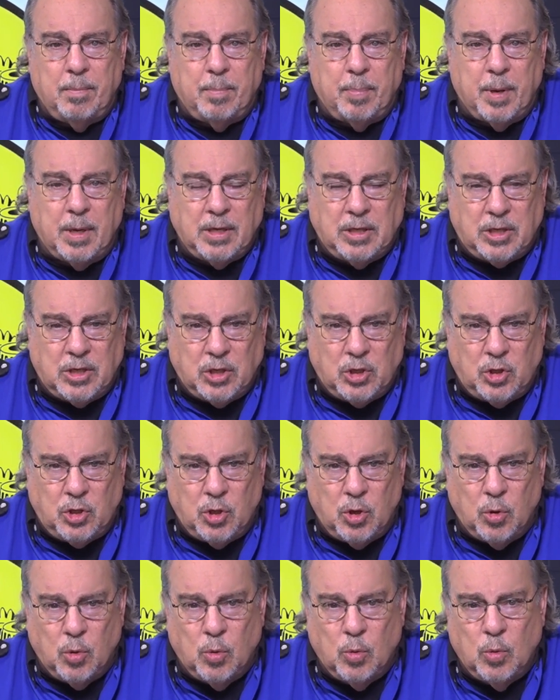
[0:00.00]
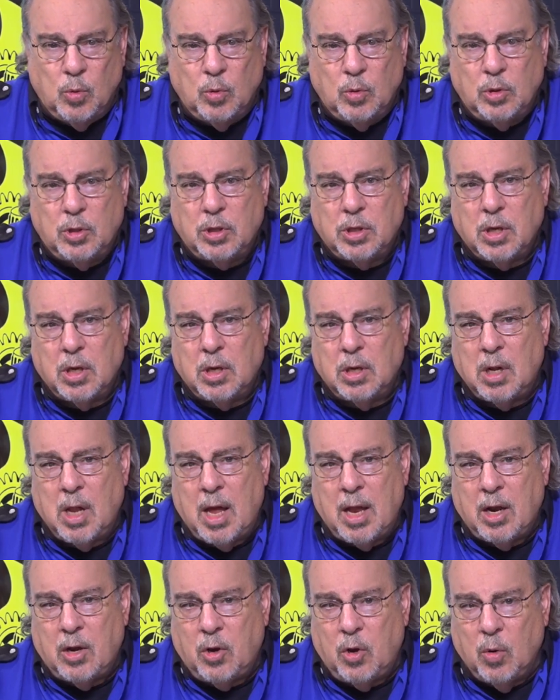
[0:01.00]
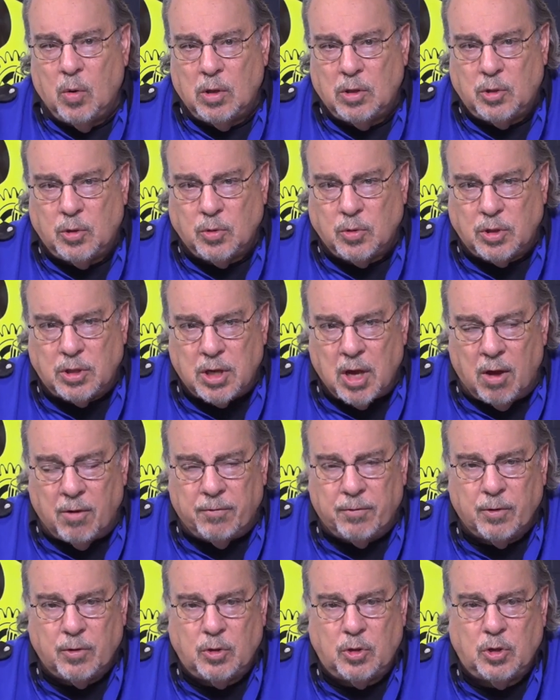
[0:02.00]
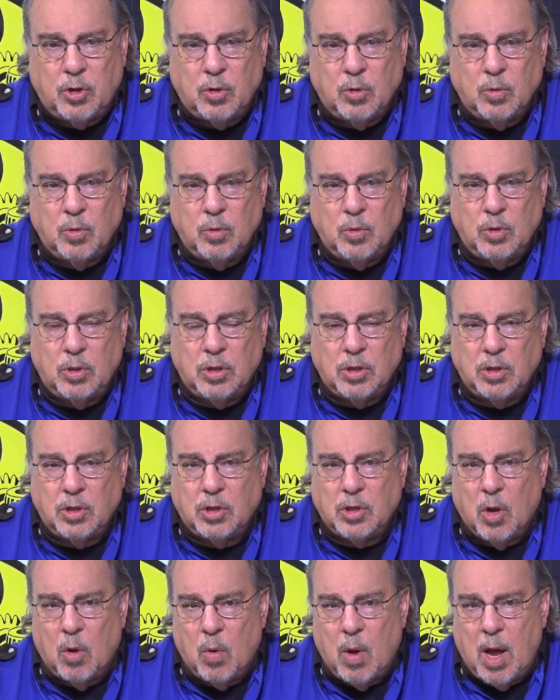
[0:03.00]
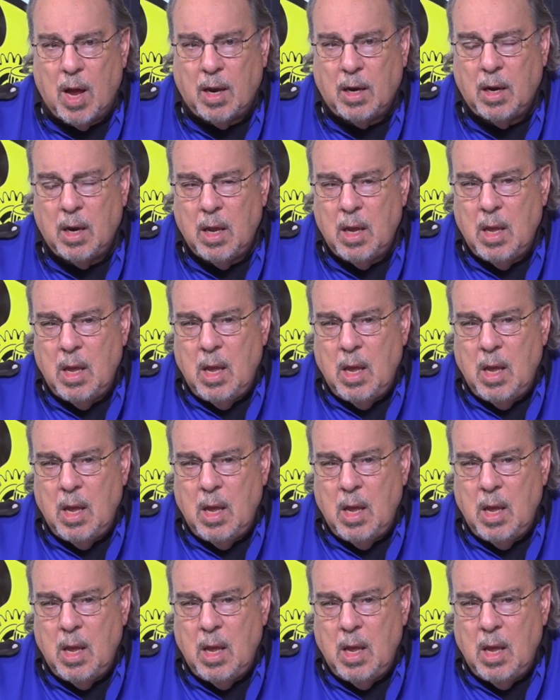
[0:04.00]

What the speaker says: places use, a lot of do-it-yourselfers use, and so on.